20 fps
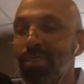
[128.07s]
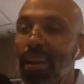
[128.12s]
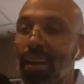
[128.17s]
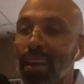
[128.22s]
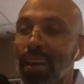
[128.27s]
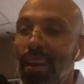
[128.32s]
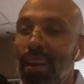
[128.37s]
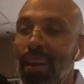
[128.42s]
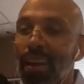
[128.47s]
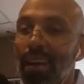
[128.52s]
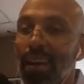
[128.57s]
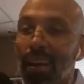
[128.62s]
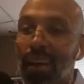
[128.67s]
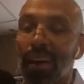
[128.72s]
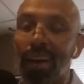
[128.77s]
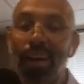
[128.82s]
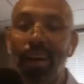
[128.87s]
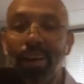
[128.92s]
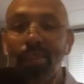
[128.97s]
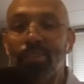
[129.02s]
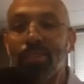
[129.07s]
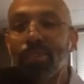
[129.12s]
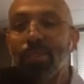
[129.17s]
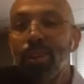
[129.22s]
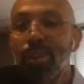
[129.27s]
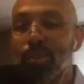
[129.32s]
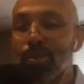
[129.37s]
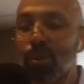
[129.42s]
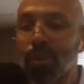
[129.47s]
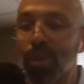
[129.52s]
I have a
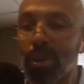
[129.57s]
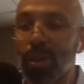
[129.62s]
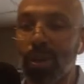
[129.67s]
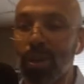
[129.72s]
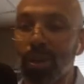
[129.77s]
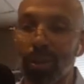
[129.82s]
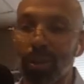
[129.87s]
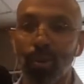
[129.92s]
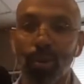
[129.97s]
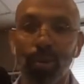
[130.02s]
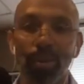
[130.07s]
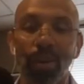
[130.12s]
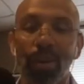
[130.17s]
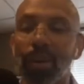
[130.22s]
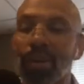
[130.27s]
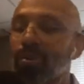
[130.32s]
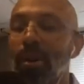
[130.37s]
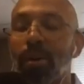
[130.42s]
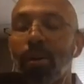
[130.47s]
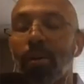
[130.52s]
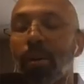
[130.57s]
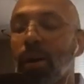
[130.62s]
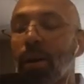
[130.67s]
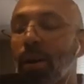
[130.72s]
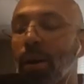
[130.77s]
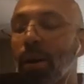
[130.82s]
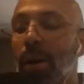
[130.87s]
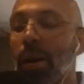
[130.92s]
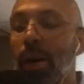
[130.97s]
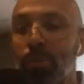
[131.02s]
28-year-old daughter who's
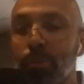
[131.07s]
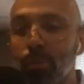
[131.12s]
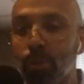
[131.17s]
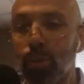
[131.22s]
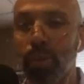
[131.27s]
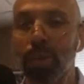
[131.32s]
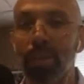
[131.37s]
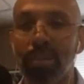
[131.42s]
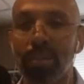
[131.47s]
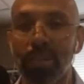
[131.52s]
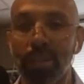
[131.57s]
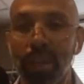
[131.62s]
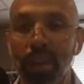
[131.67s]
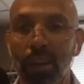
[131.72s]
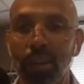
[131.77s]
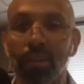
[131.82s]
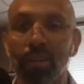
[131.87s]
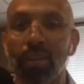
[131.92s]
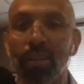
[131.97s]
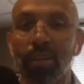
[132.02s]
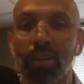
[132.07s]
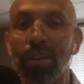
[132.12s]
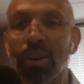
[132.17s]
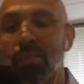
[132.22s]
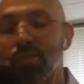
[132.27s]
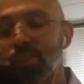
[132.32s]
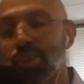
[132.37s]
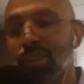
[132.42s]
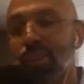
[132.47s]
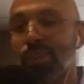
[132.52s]
absolutely amazing, Jacqueline. I have
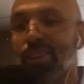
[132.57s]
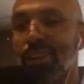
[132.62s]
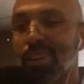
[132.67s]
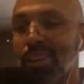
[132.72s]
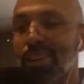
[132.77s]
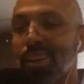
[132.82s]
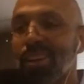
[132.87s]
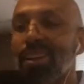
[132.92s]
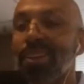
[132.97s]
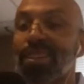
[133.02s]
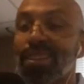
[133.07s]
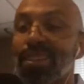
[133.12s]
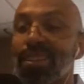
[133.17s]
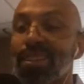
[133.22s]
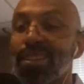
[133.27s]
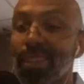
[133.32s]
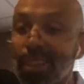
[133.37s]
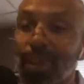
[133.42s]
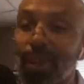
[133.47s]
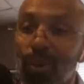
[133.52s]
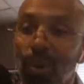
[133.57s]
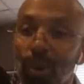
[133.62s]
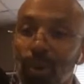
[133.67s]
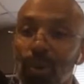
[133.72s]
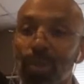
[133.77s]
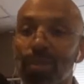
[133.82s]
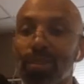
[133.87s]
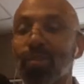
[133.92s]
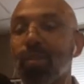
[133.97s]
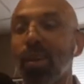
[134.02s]
a 6-year-old,
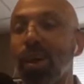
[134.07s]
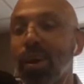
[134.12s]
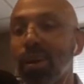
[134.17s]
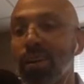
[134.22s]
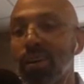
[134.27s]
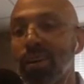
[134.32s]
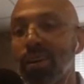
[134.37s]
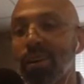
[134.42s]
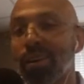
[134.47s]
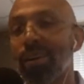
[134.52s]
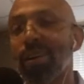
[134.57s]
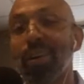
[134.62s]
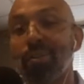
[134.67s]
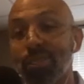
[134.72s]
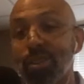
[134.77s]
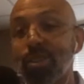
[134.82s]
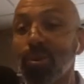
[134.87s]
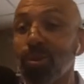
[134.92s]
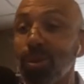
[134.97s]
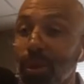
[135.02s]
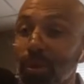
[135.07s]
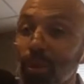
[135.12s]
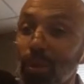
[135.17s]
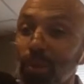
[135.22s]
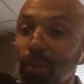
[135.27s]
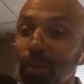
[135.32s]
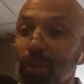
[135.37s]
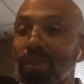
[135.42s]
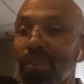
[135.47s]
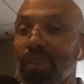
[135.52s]
Samara, and I have a 2-year-old, believe it or
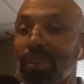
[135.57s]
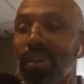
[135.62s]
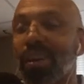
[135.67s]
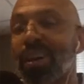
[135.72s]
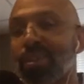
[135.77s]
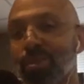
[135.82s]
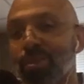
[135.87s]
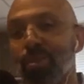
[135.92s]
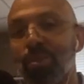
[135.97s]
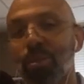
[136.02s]
not. So I've got a big